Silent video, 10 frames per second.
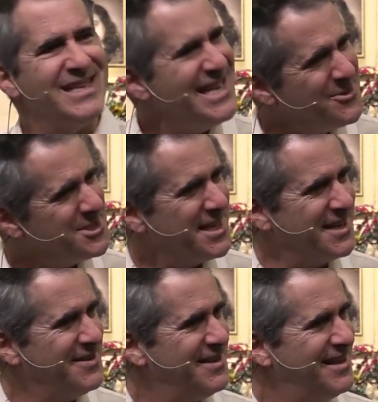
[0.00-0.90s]
Interesting.
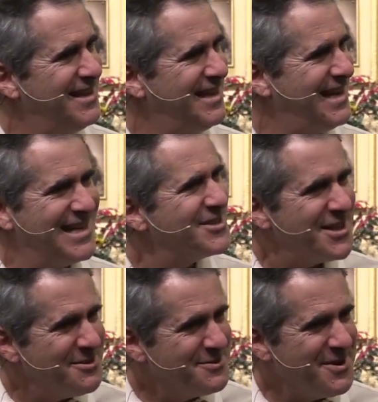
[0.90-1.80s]
I just
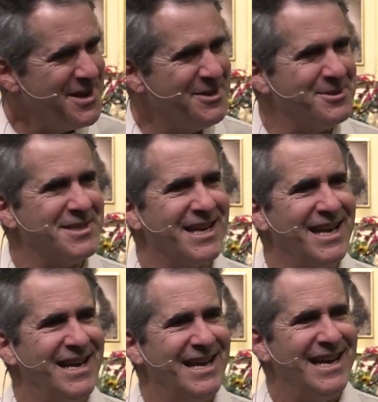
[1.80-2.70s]
thought that was very interesting.
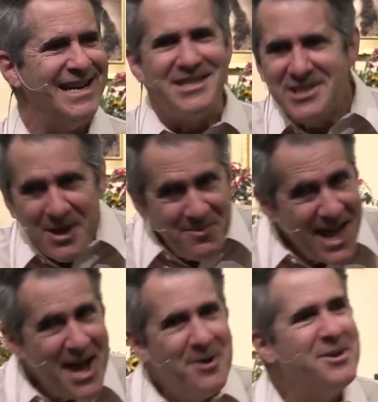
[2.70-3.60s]

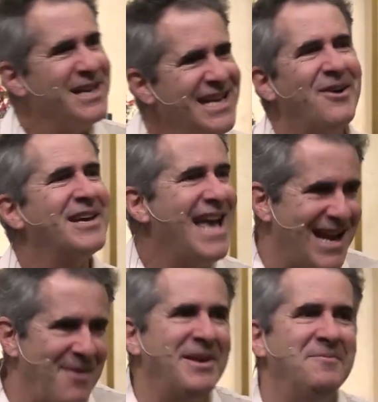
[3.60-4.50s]
Somehow that,
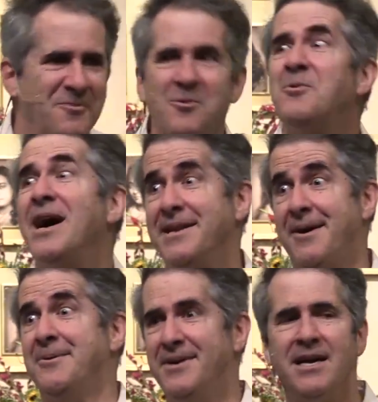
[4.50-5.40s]
again, what do I
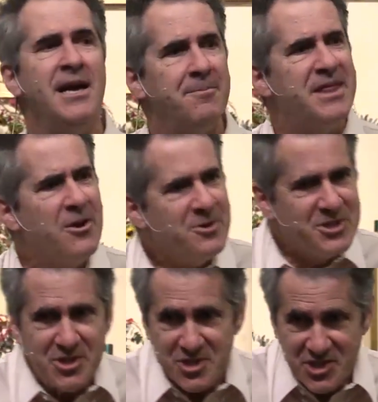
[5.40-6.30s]
know? But there
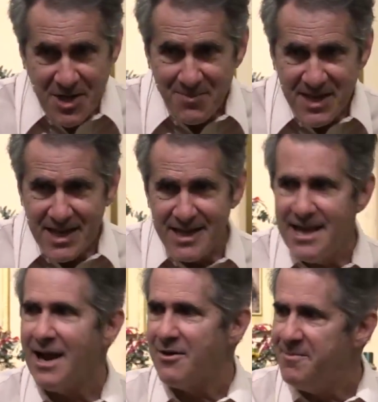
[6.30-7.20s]
was just something in
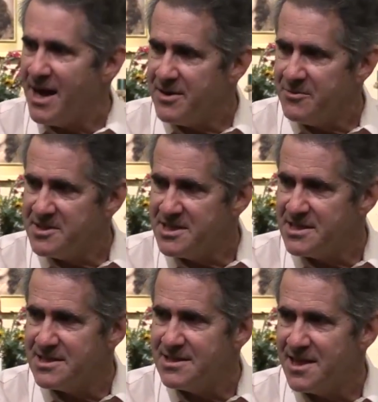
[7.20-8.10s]
there about it was
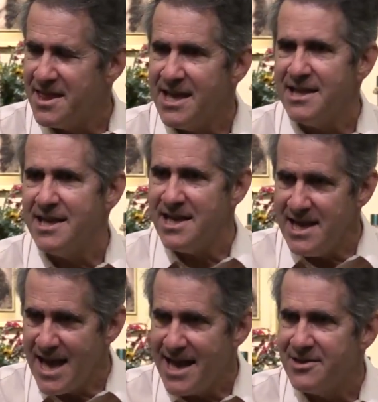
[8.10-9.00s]
this thing that
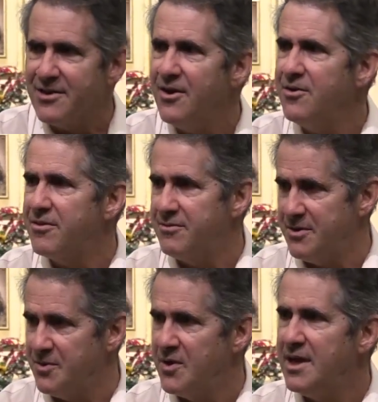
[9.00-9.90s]
he had to go
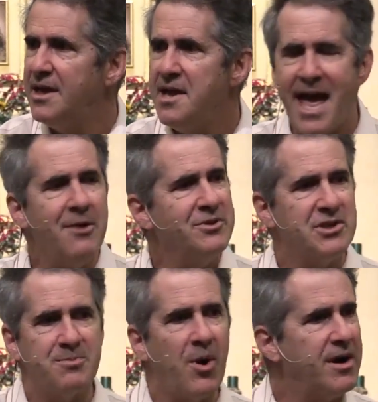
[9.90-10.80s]
through, and it was
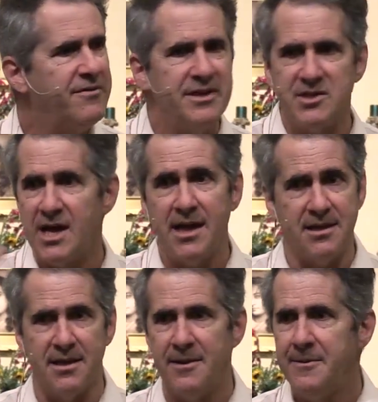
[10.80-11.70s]
just part of his
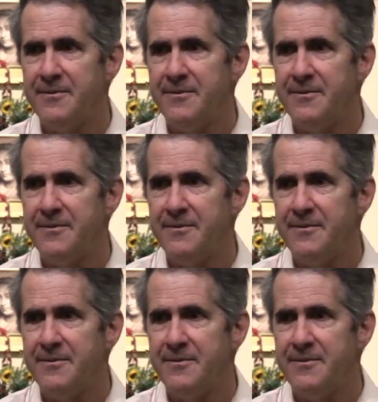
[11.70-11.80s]
sadhana.